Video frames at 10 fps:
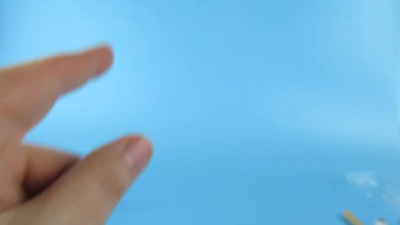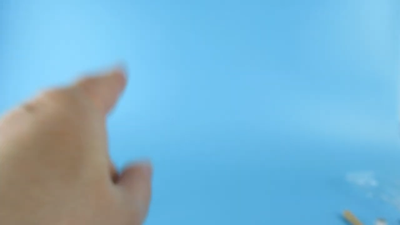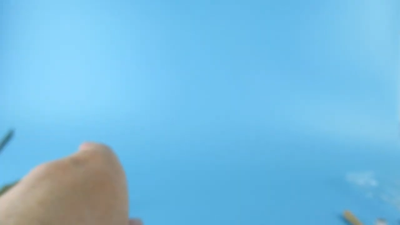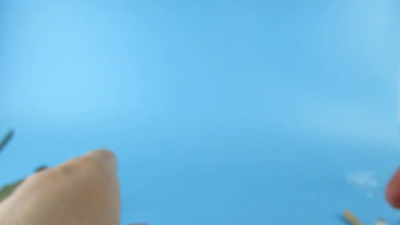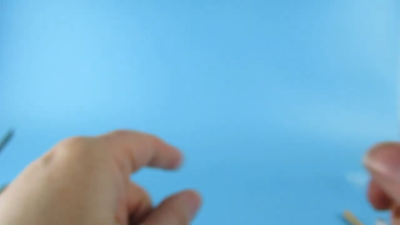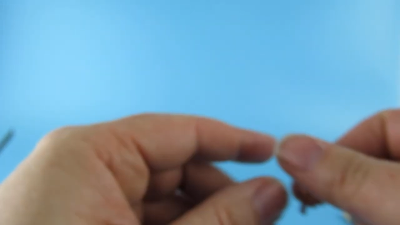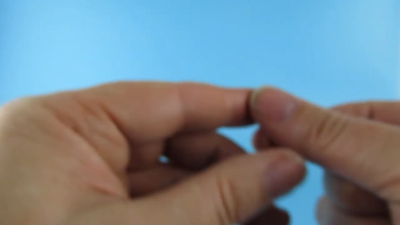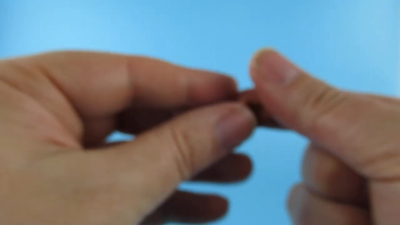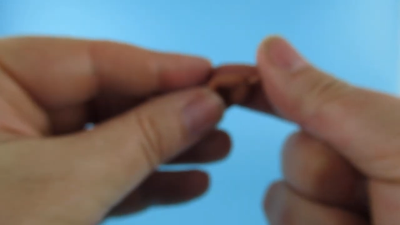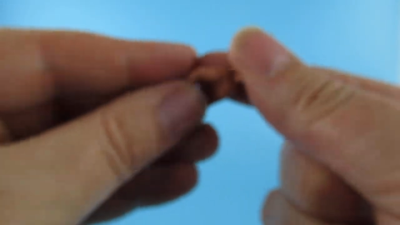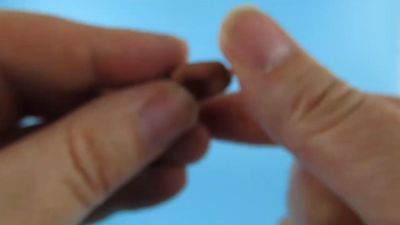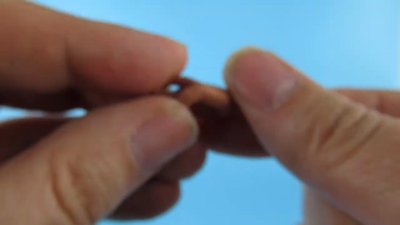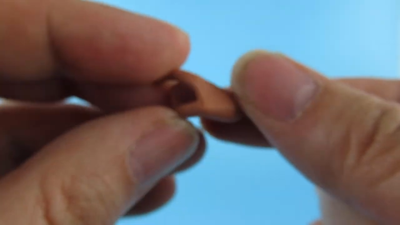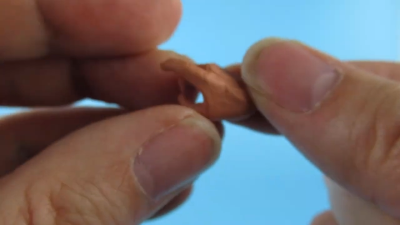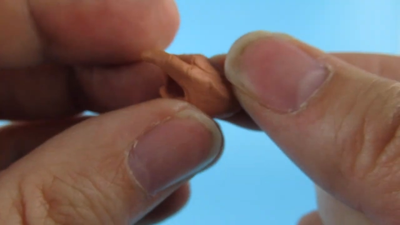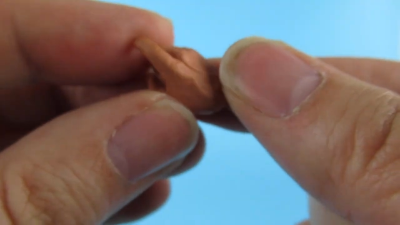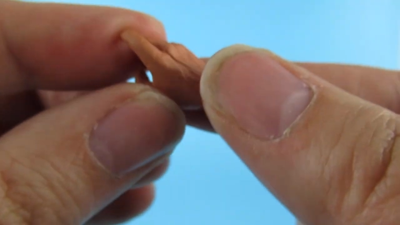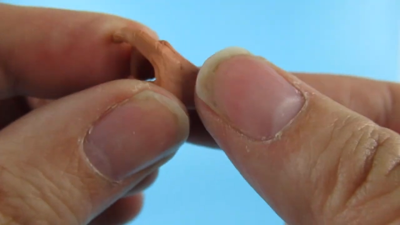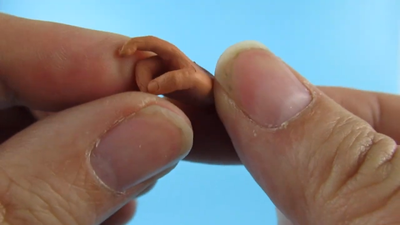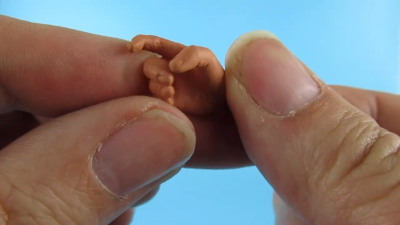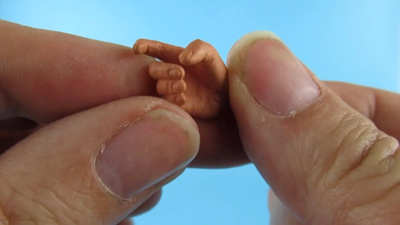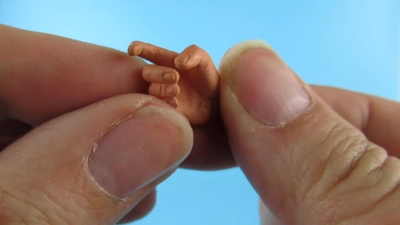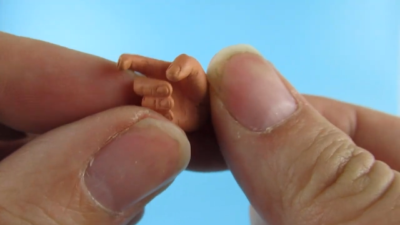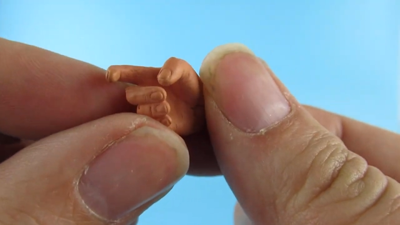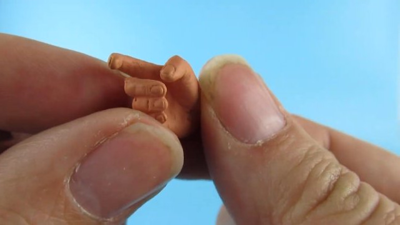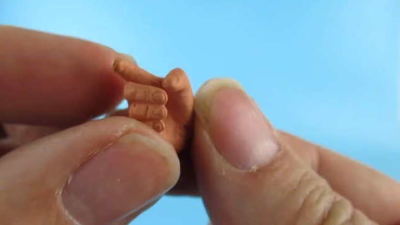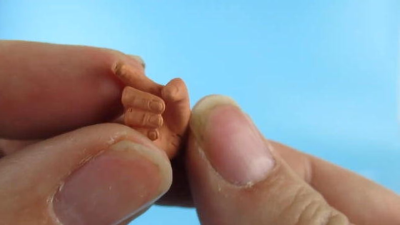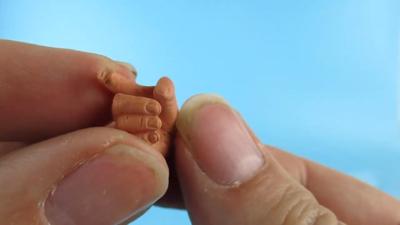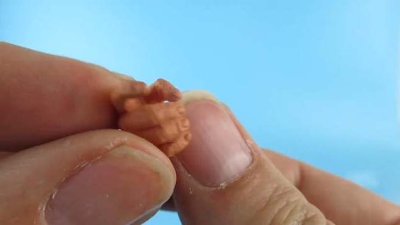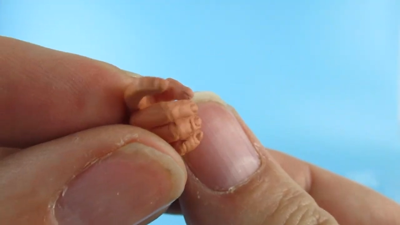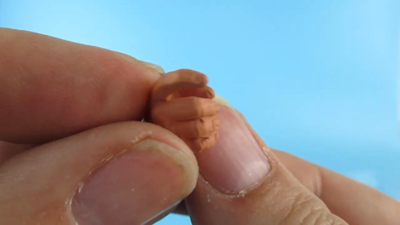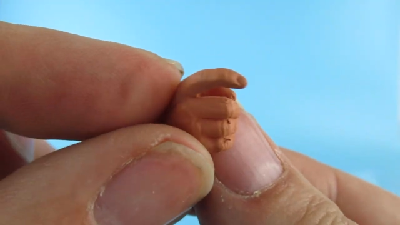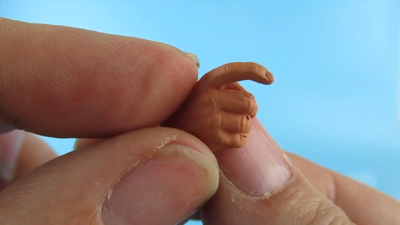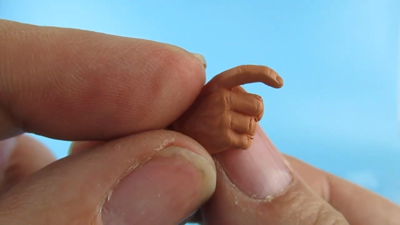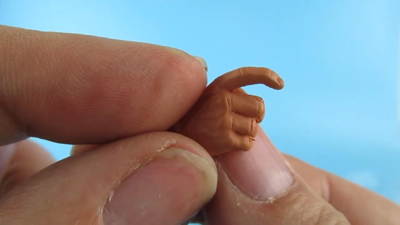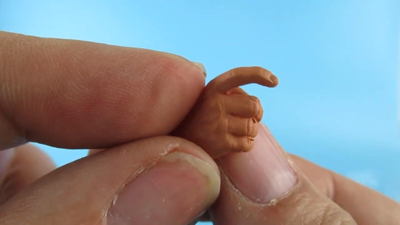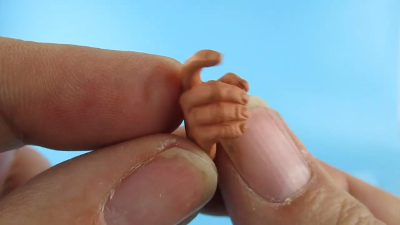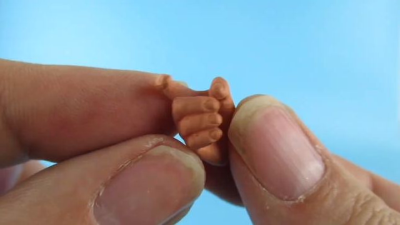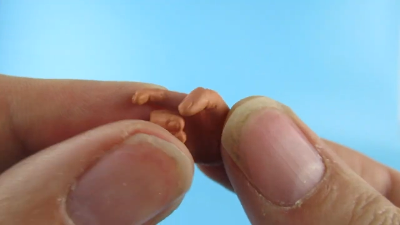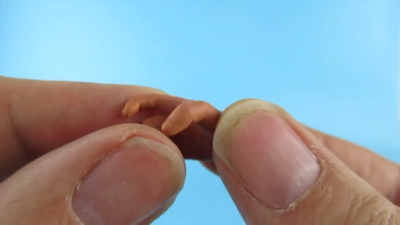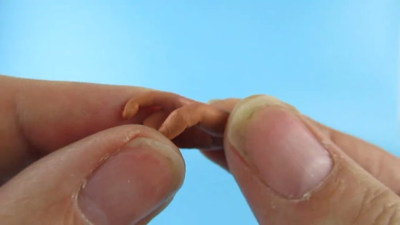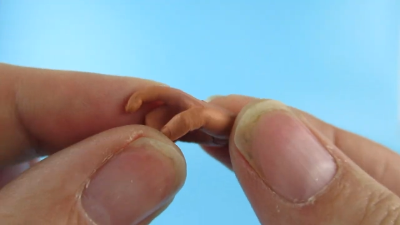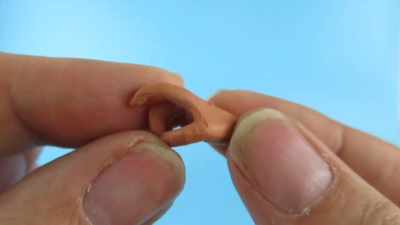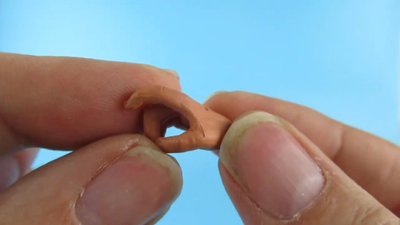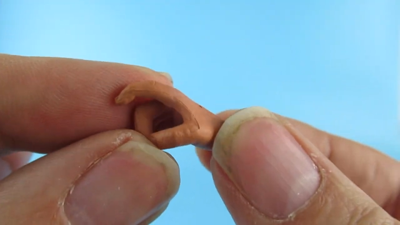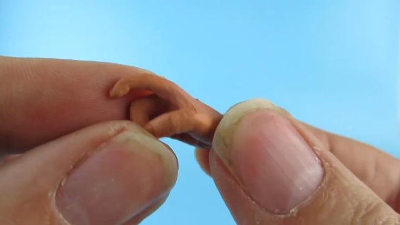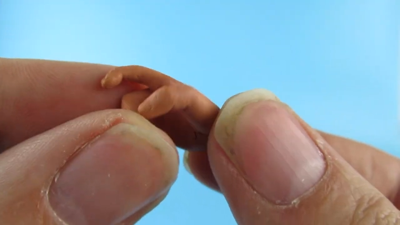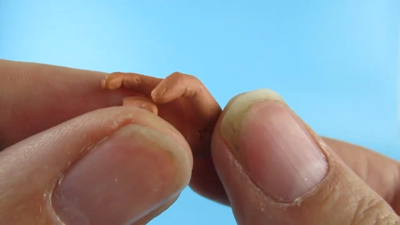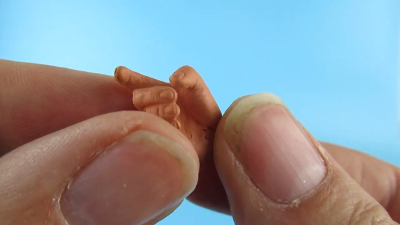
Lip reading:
Nobody's mouth can be seen.